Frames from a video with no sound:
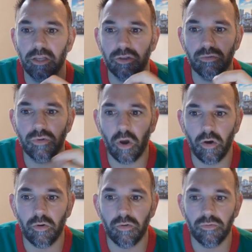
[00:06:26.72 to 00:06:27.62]
and you
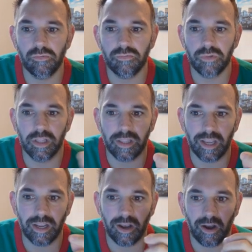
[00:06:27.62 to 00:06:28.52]
know that
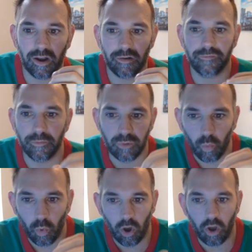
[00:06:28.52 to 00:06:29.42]
they are from
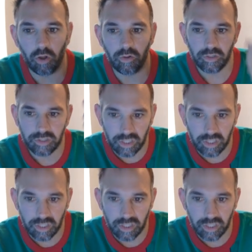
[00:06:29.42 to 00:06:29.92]
the wall